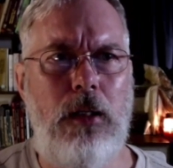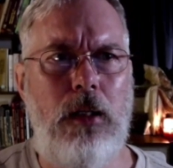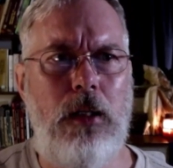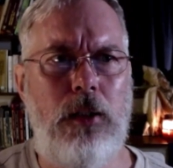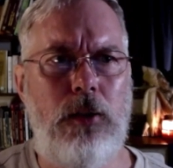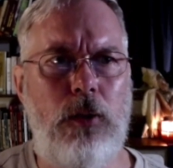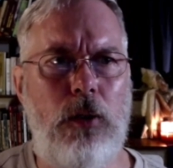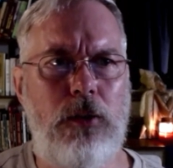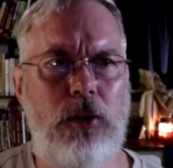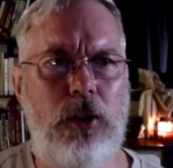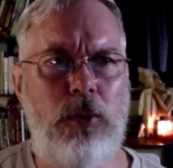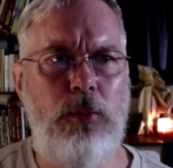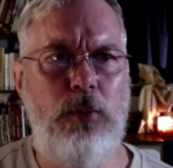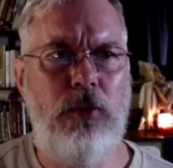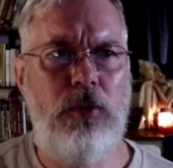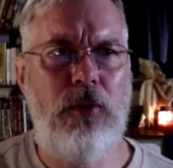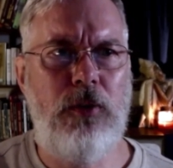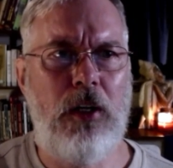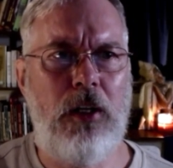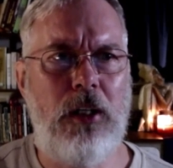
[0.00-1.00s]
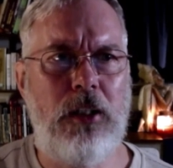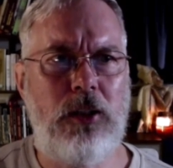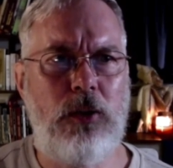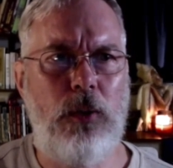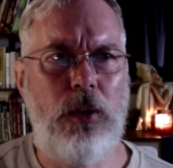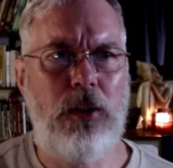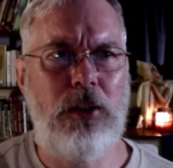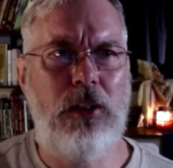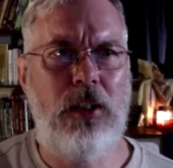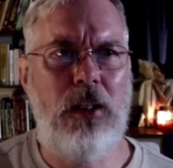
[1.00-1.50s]
So I'll just move on to the next
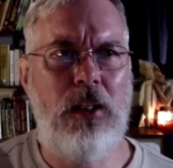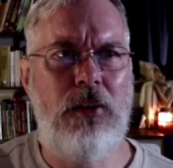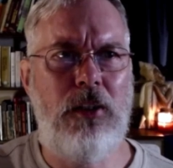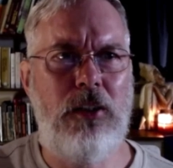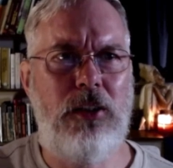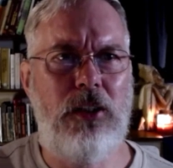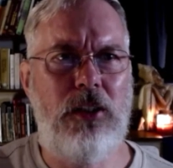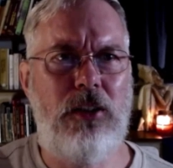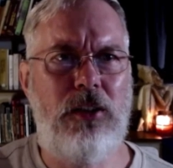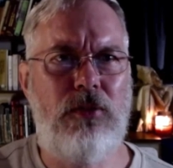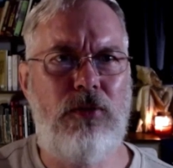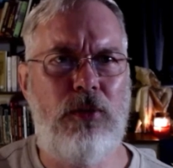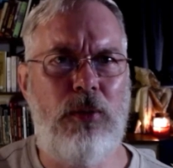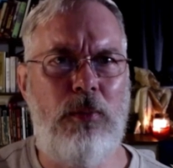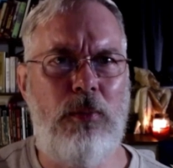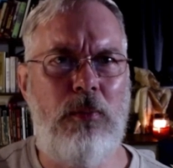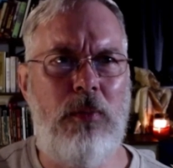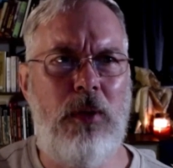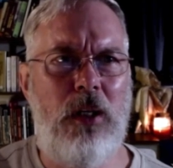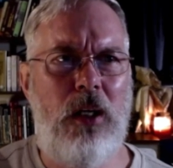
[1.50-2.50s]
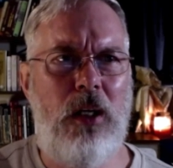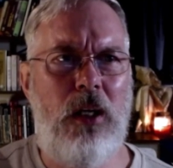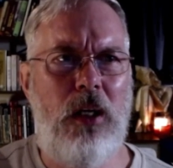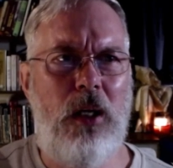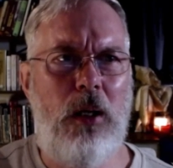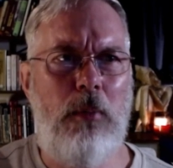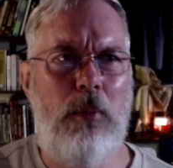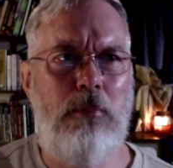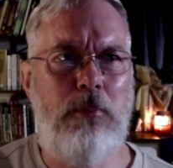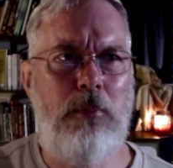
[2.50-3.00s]
question, and this is from
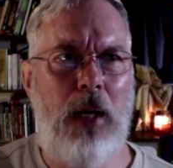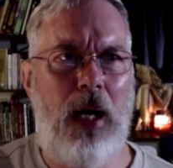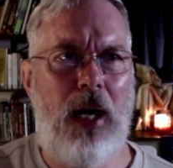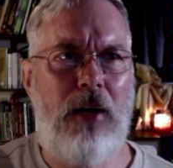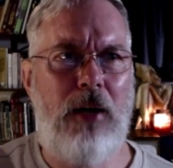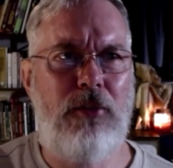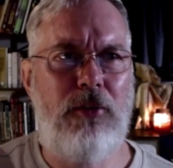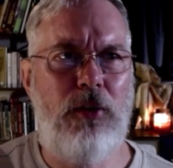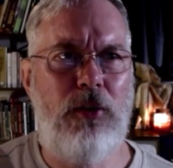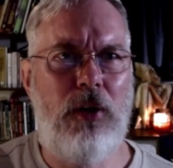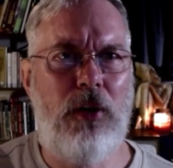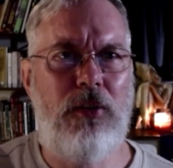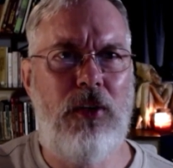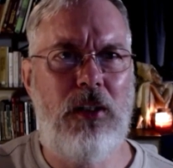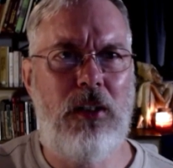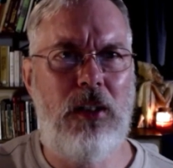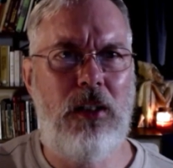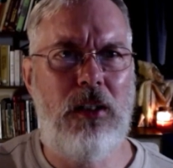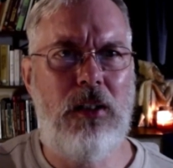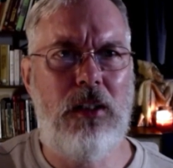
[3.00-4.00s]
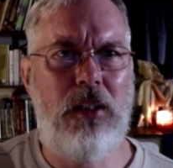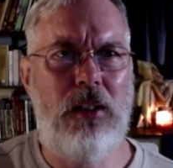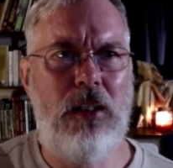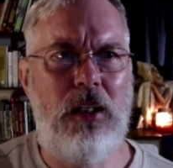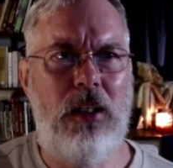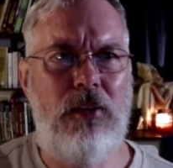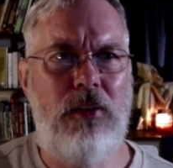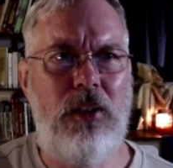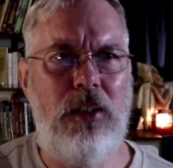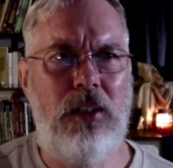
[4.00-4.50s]
Matthew. I think
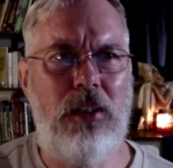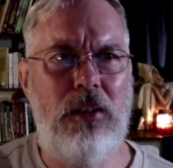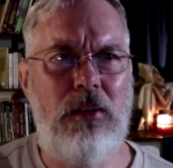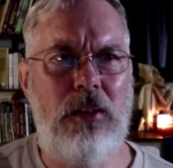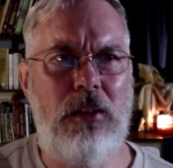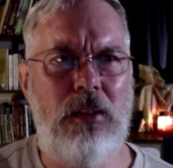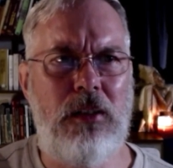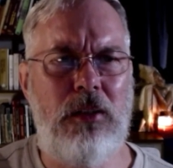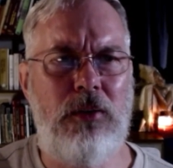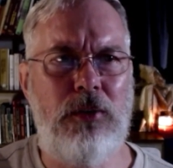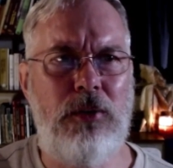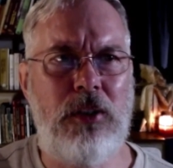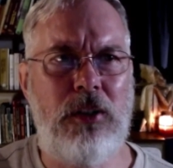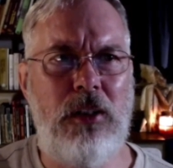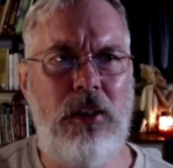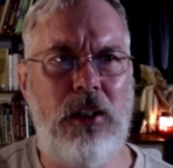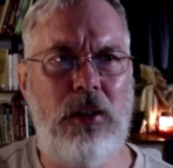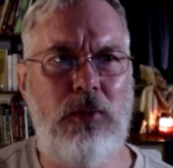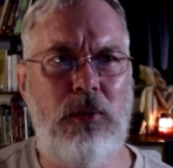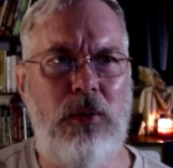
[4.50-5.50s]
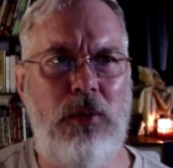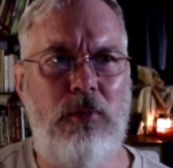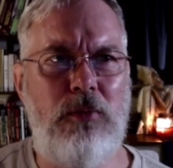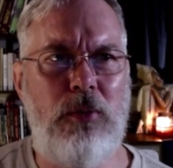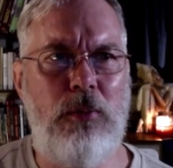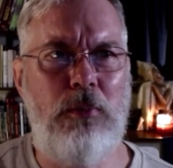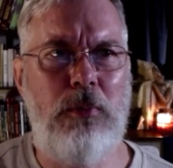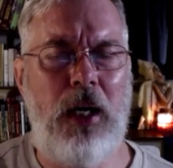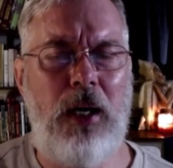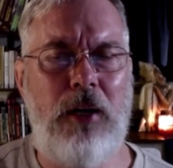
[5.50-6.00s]
there was another one
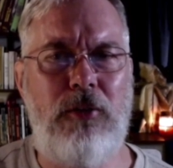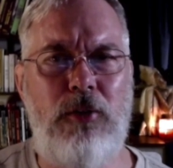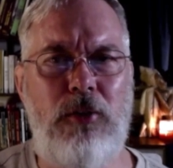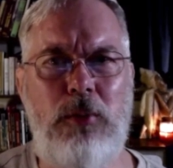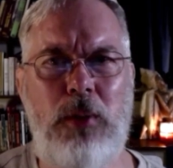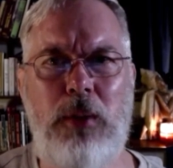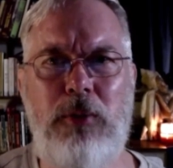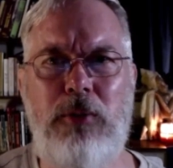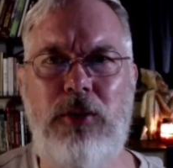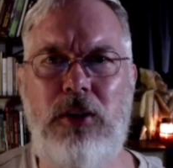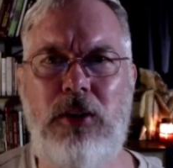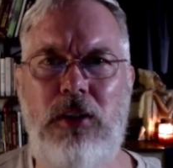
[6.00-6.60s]
from Matthew. Maybe it was a